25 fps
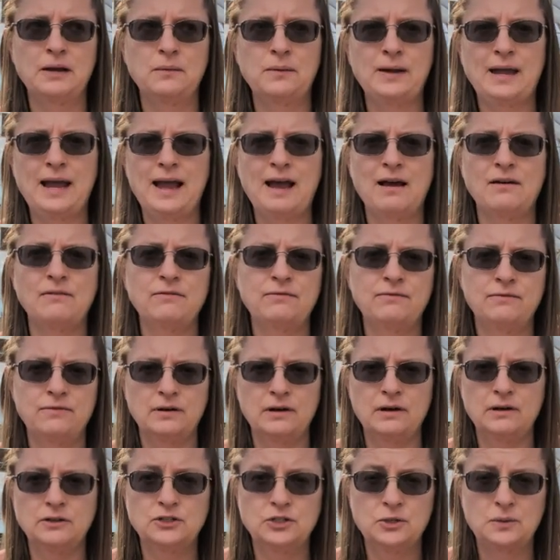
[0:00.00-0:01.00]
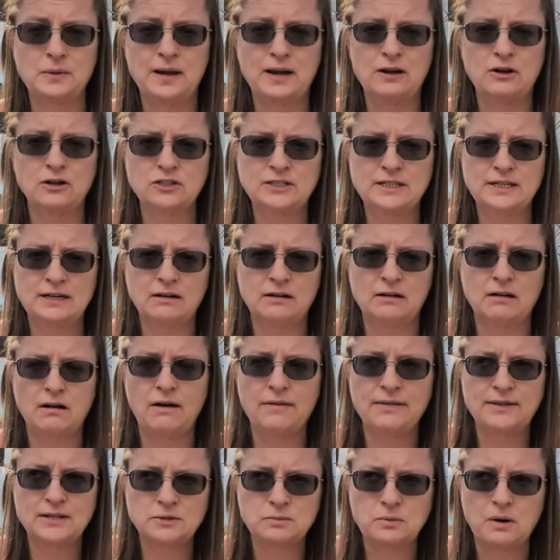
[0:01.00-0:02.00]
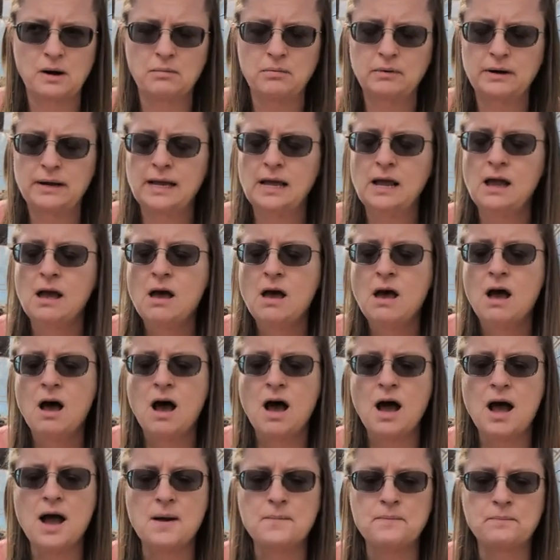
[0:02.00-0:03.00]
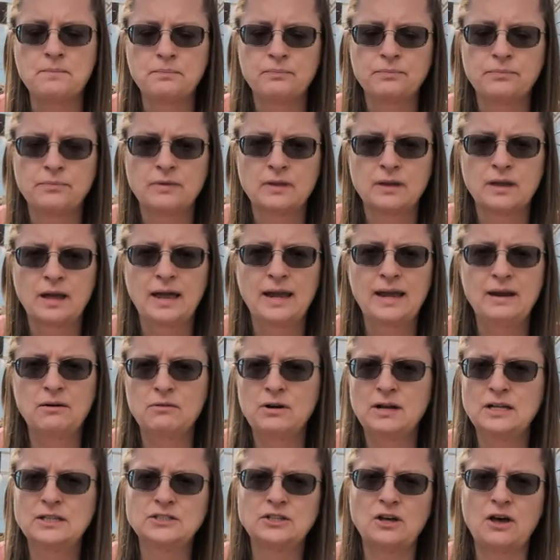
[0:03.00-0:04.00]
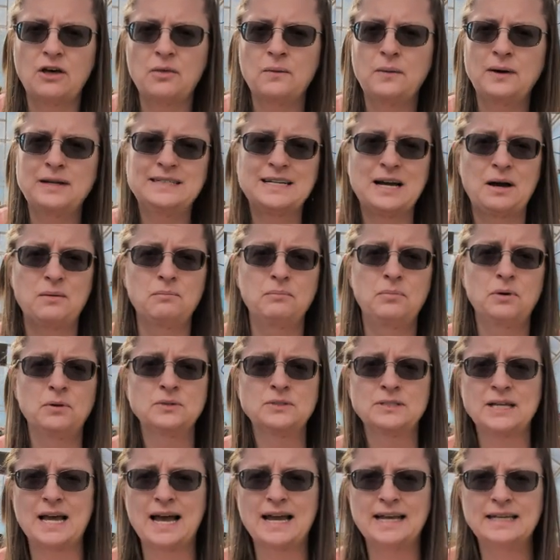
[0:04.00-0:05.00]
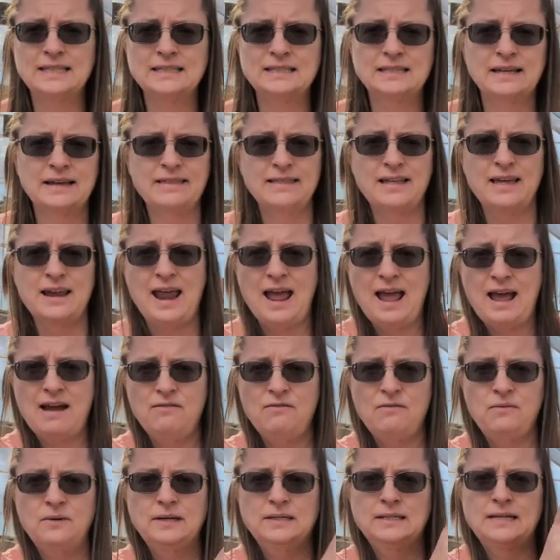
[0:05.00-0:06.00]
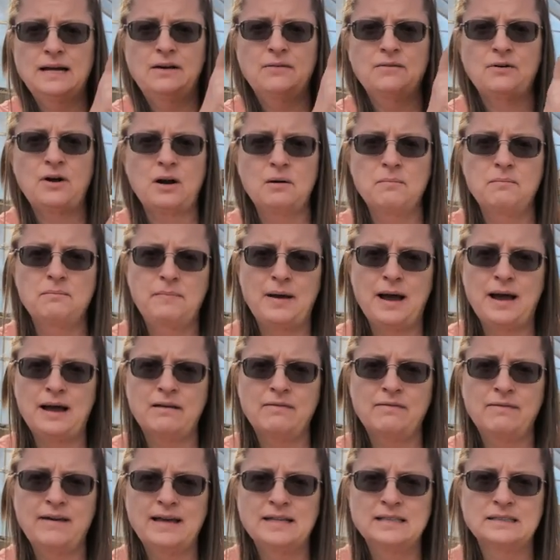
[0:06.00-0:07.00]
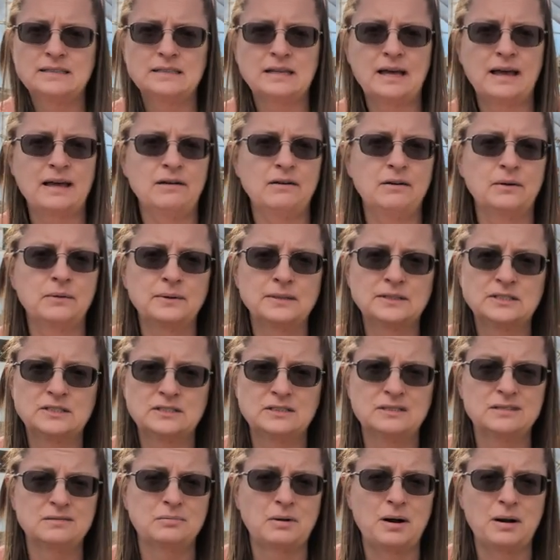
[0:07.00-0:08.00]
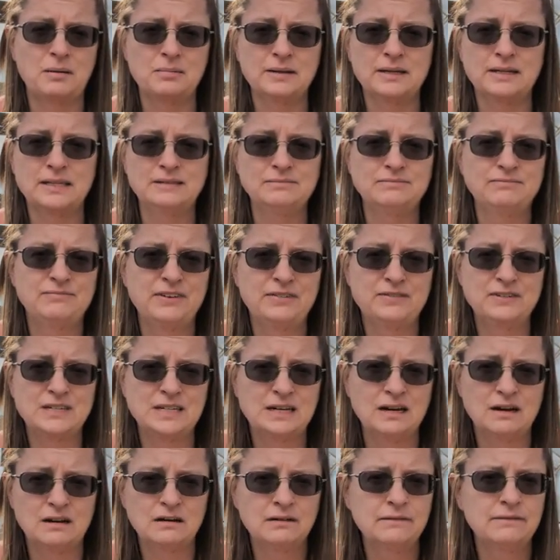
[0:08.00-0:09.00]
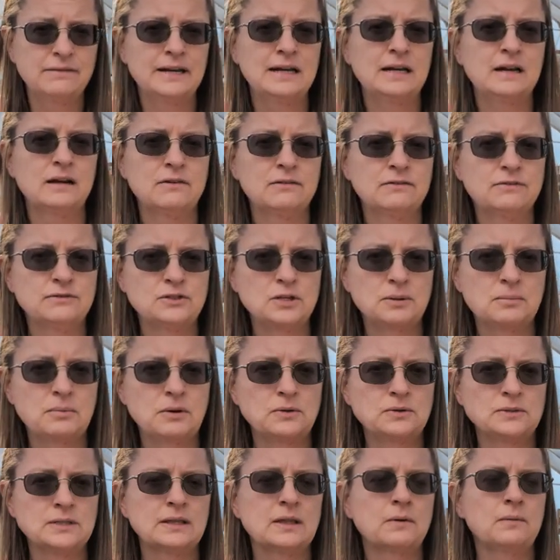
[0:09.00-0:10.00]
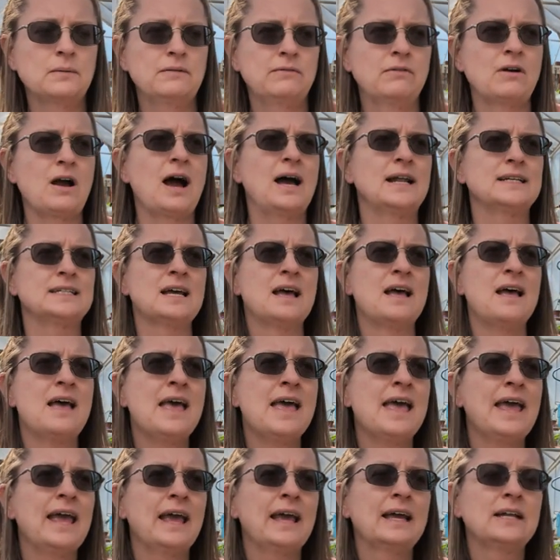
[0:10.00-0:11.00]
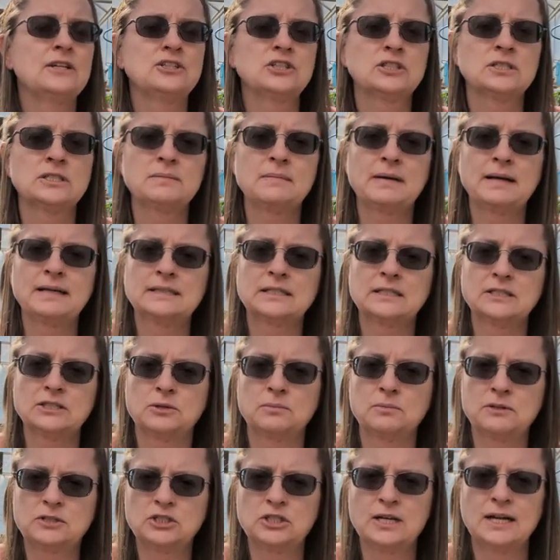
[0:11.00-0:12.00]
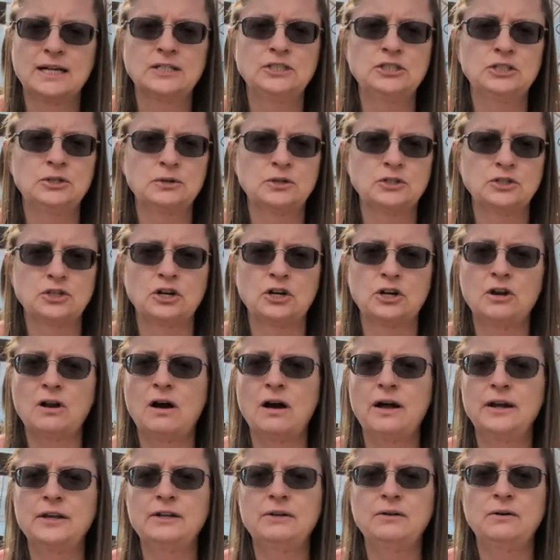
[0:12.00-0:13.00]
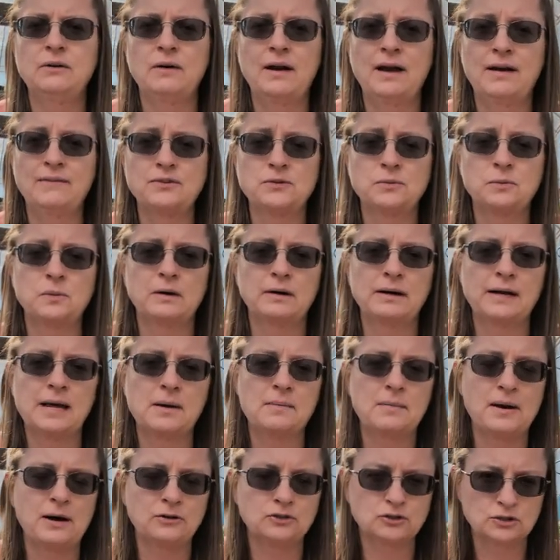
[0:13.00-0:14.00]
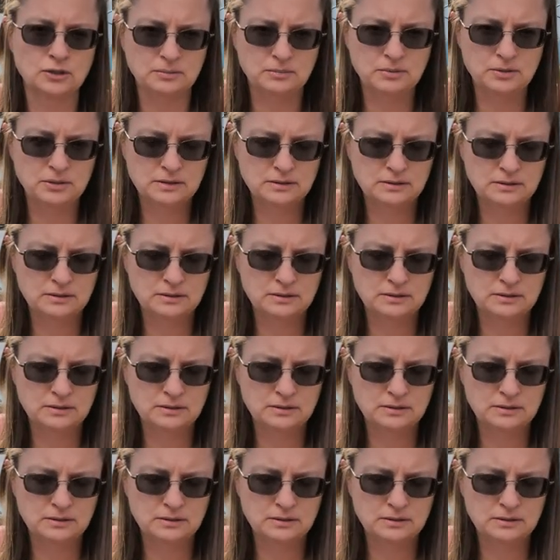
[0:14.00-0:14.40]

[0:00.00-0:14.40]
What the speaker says: We have 2 acres here on this property, and it runs all the way down both sides and then halfway down our back fence. I don't know, it's probably 1,500 feet of drip hosing that we've got. It just makes it so much nice. You can turn it on. You don't have to worry about drip.